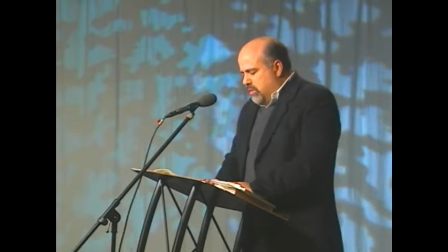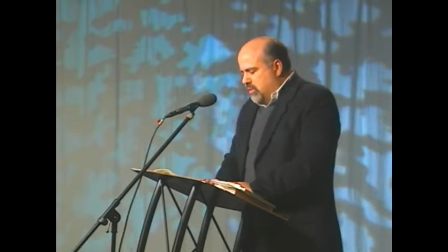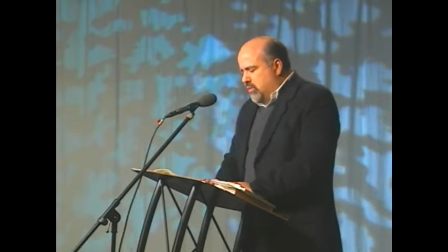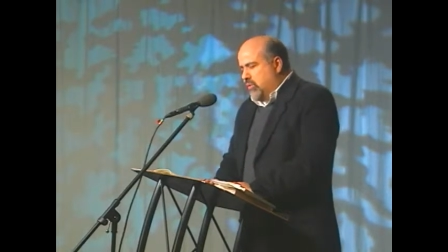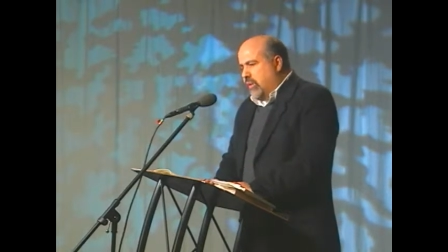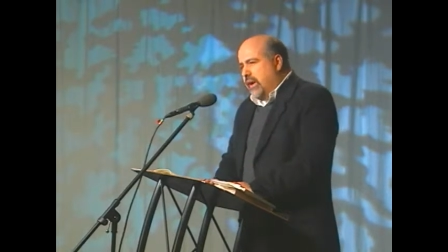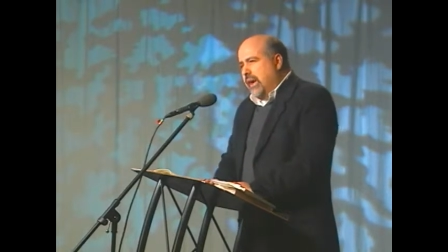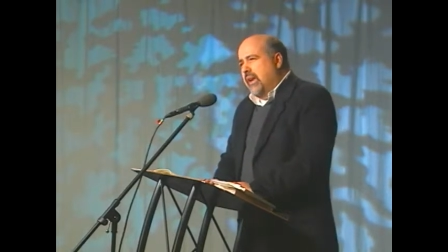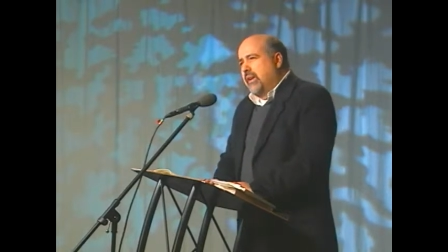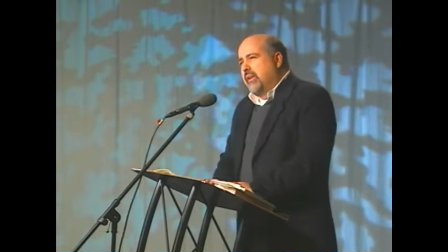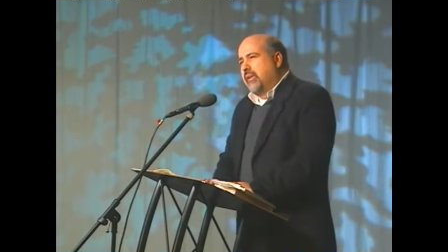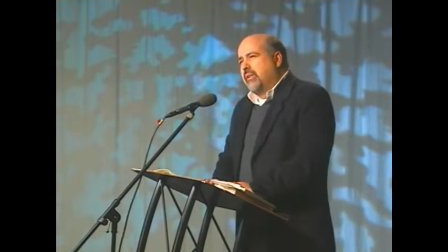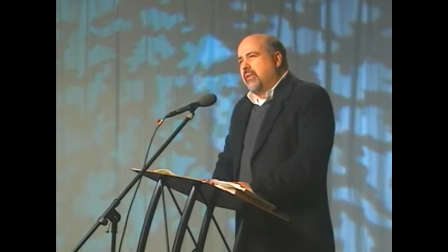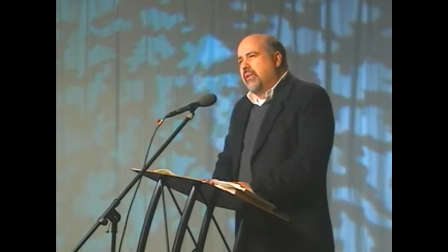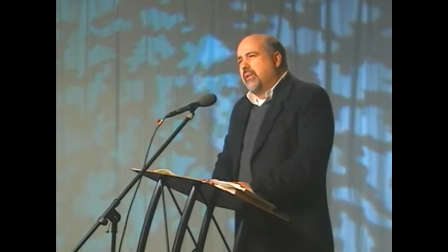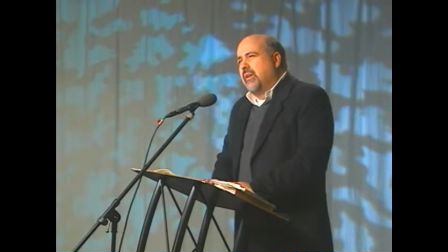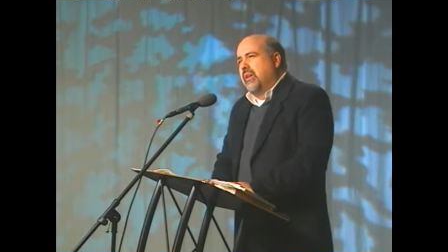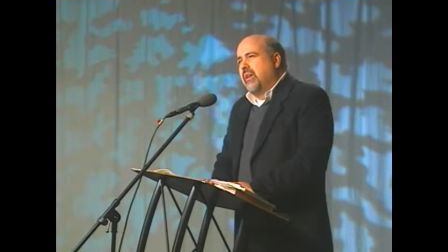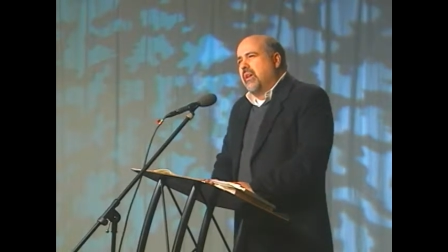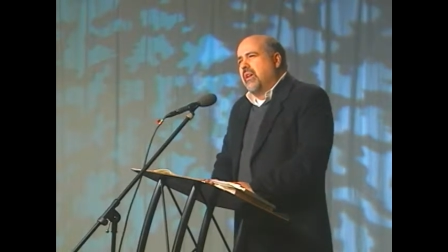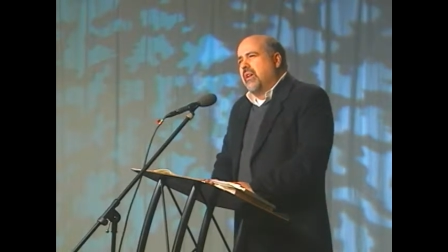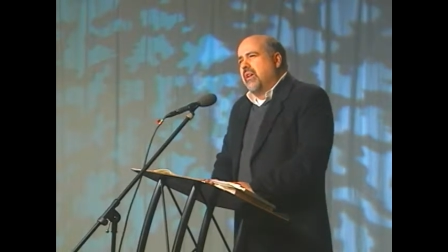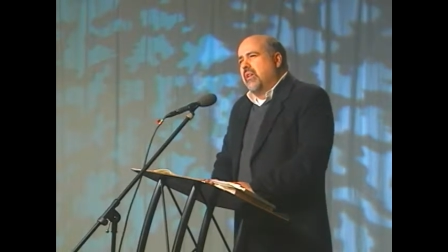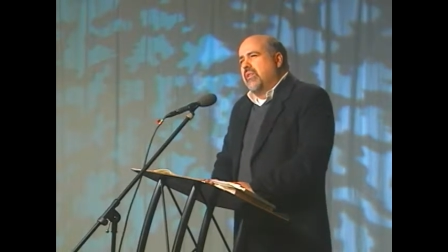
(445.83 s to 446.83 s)
greater
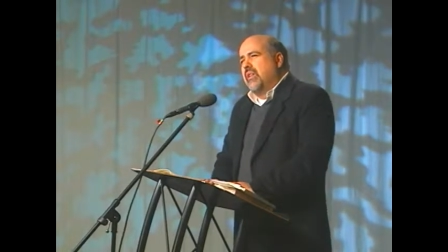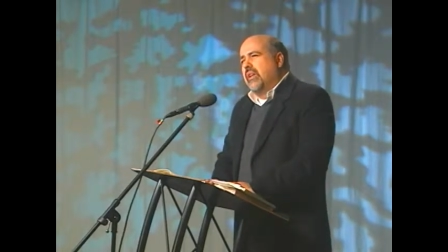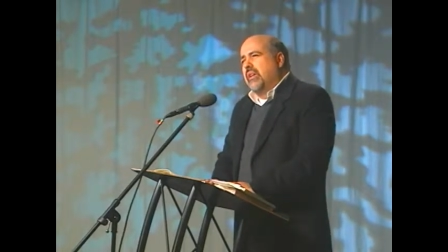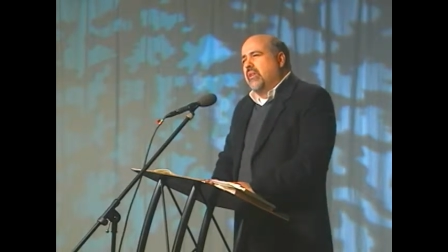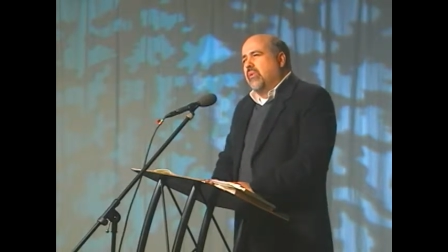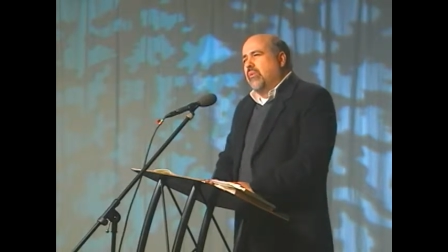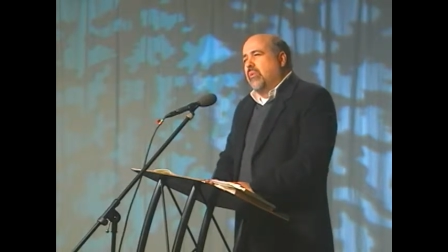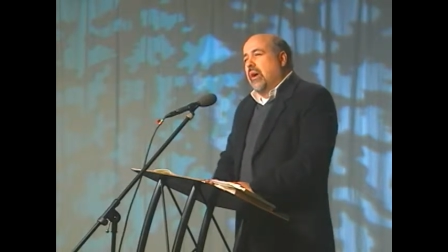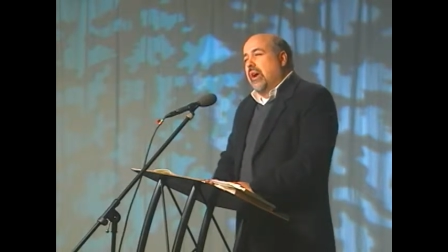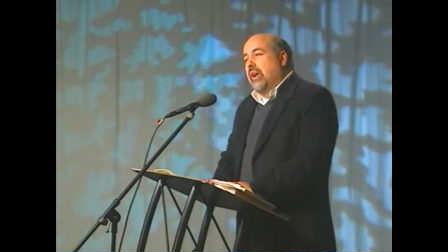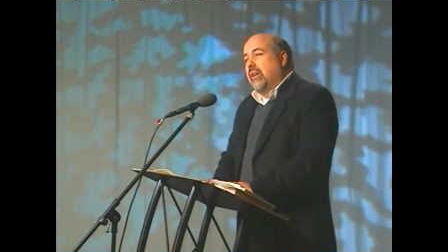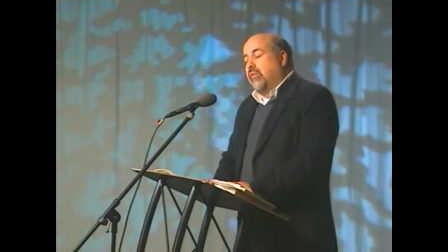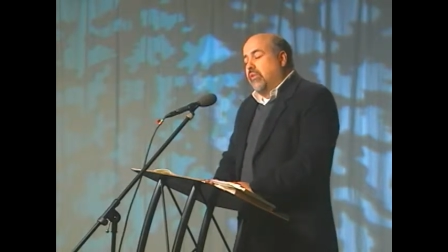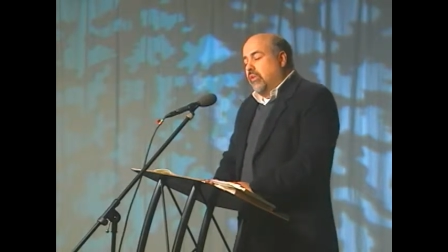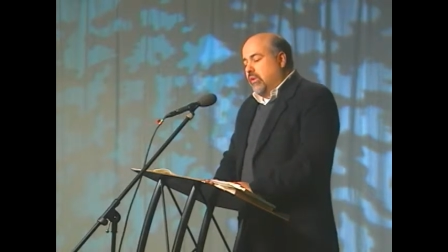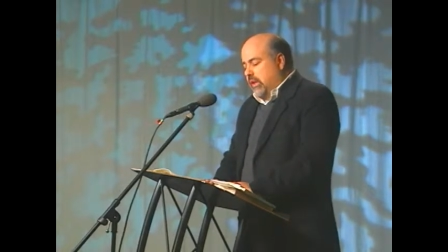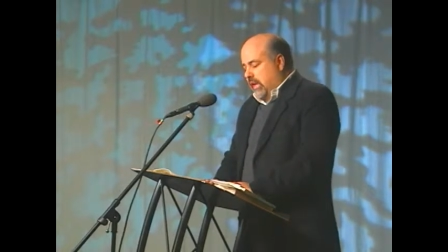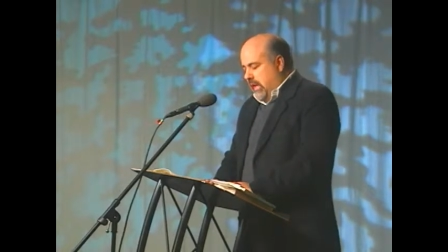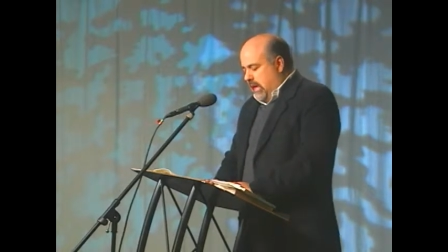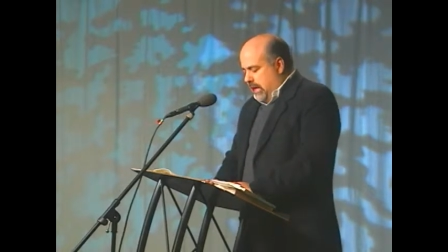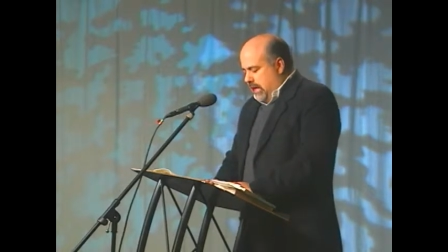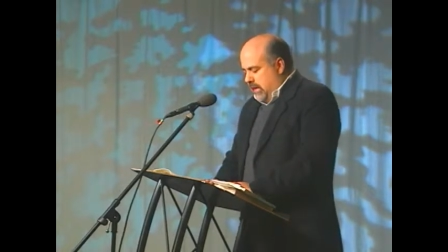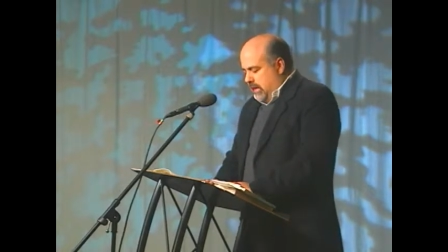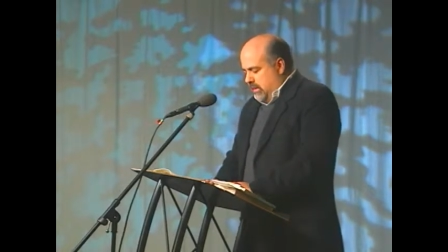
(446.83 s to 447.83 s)
than a rival
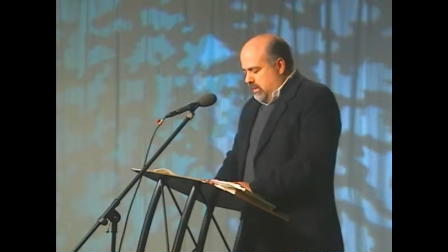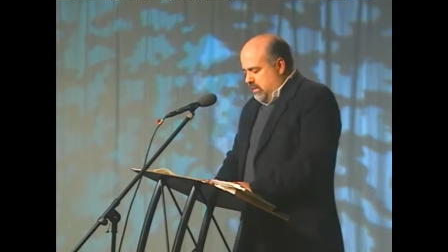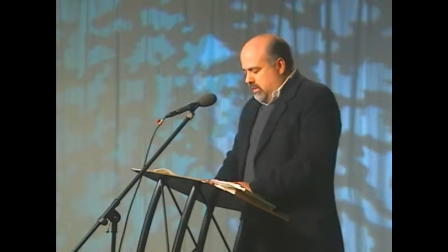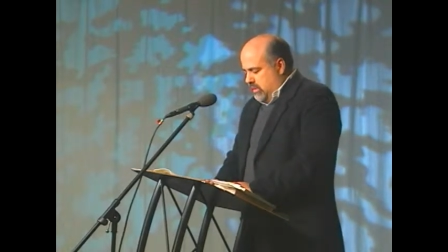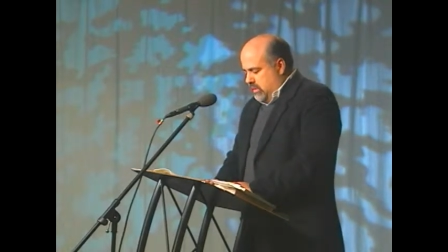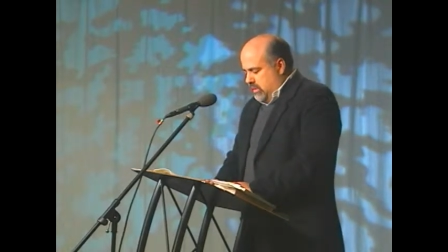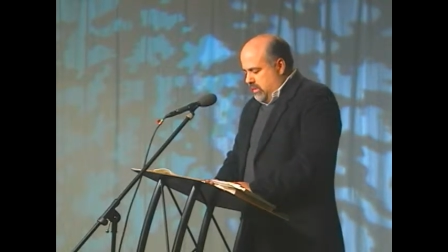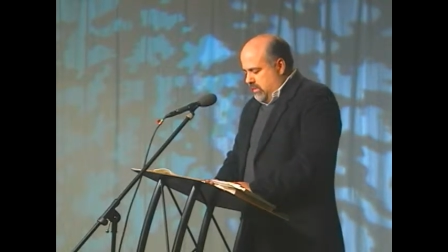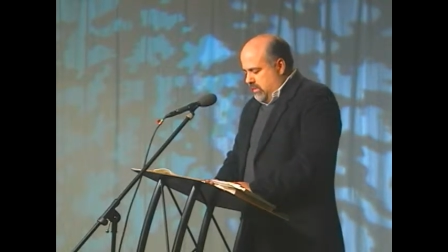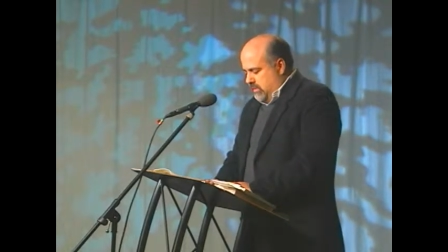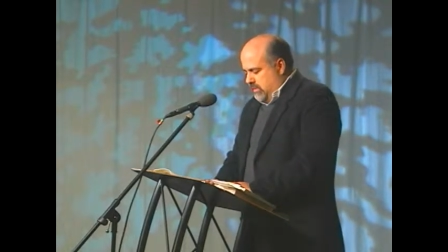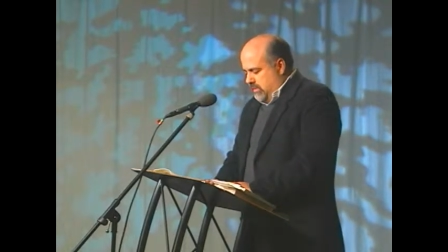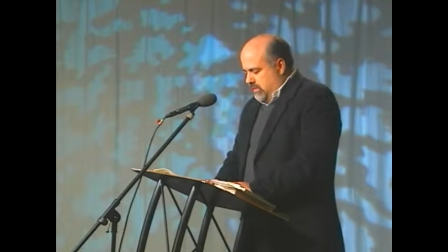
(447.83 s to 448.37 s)
king's.